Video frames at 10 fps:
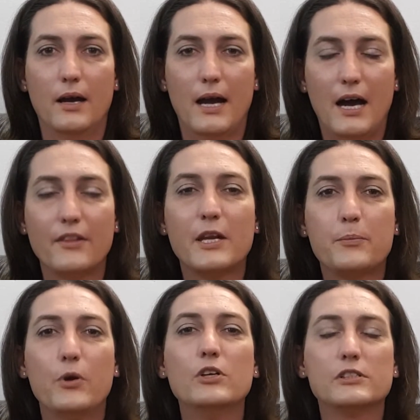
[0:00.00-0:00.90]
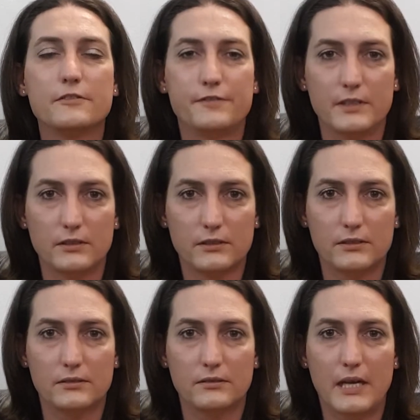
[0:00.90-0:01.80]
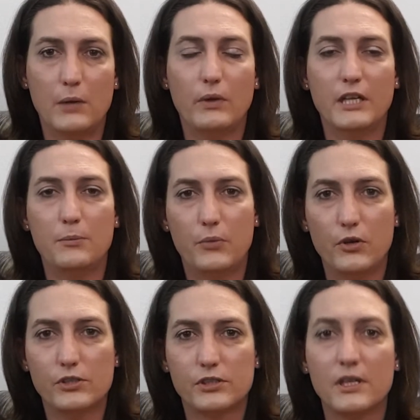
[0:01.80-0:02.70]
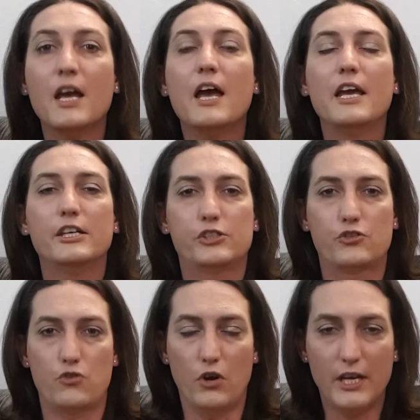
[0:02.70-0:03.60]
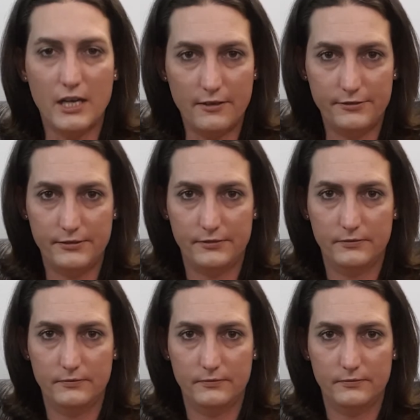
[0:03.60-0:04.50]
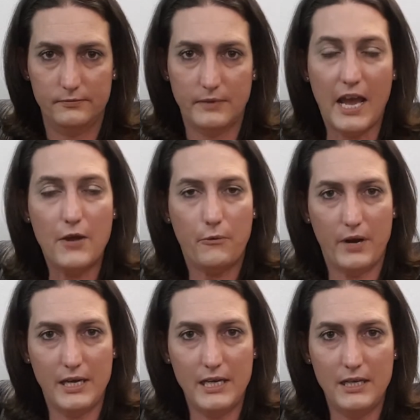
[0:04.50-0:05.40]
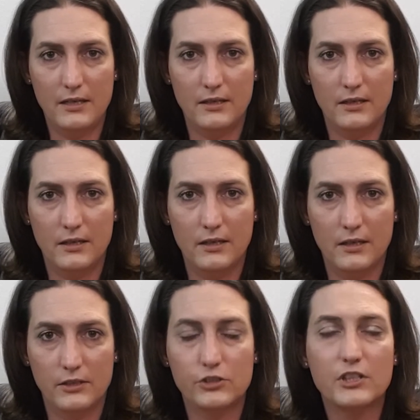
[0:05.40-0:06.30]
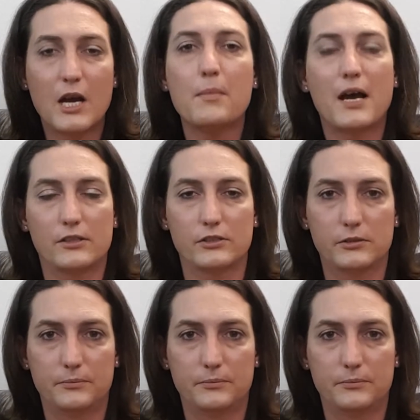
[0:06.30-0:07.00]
how that person feels, and when that person is strong enough and ready to come out.